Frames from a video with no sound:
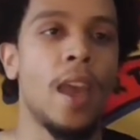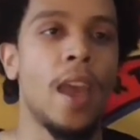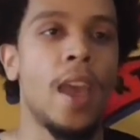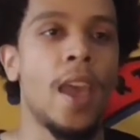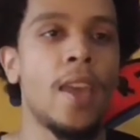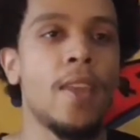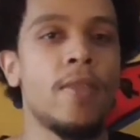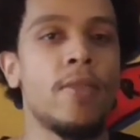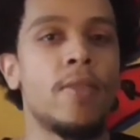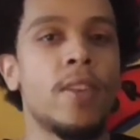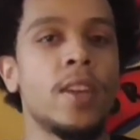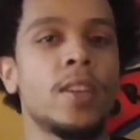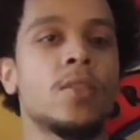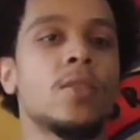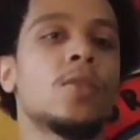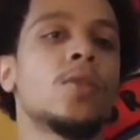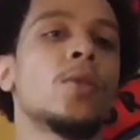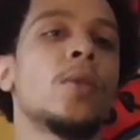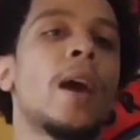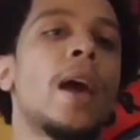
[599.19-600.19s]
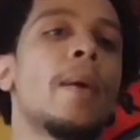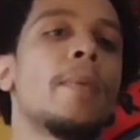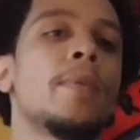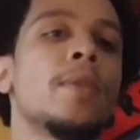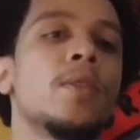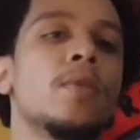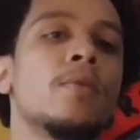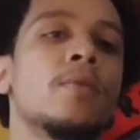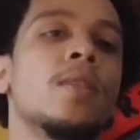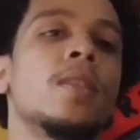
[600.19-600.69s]
and they just so
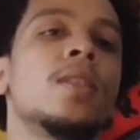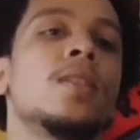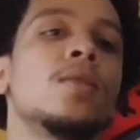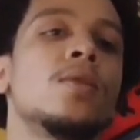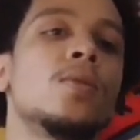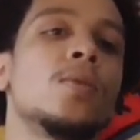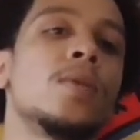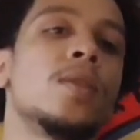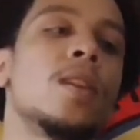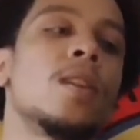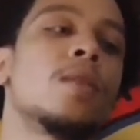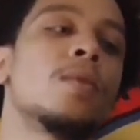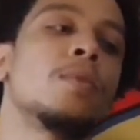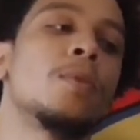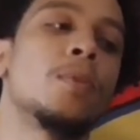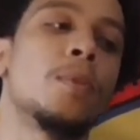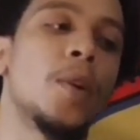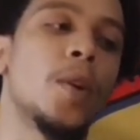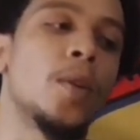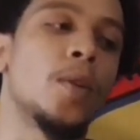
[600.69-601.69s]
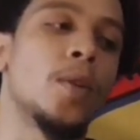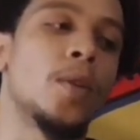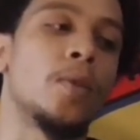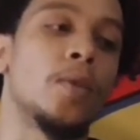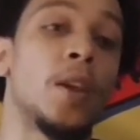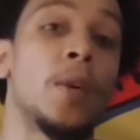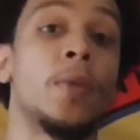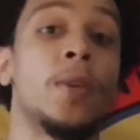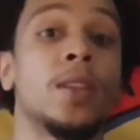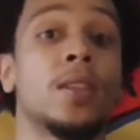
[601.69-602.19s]
happen to run into another
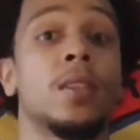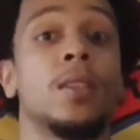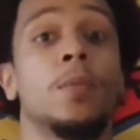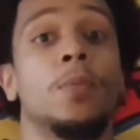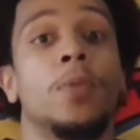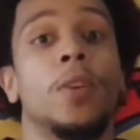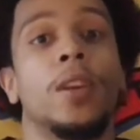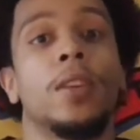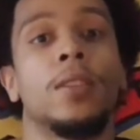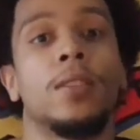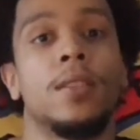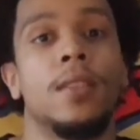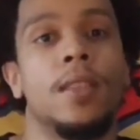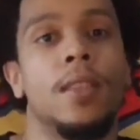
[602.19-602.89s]
Momodo that wants to press